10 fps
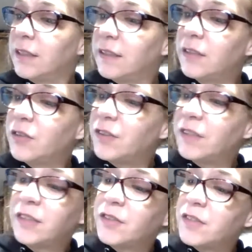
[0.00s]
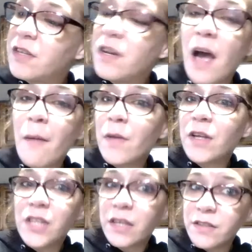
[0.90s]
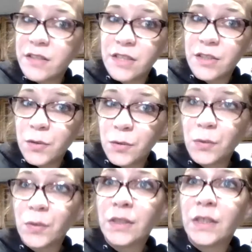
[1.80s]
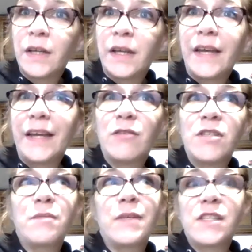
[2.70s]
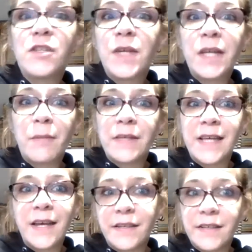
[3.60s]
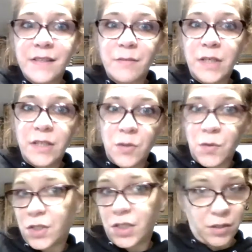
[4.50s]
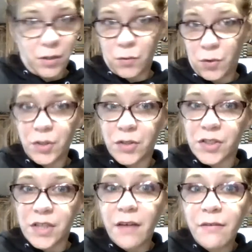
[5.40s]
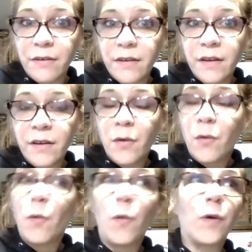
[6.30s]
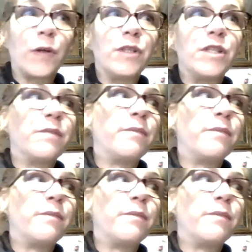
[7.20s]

there's not much else to do. Just because you get up at 10 doesn't mean you still don't do your stuff. Or just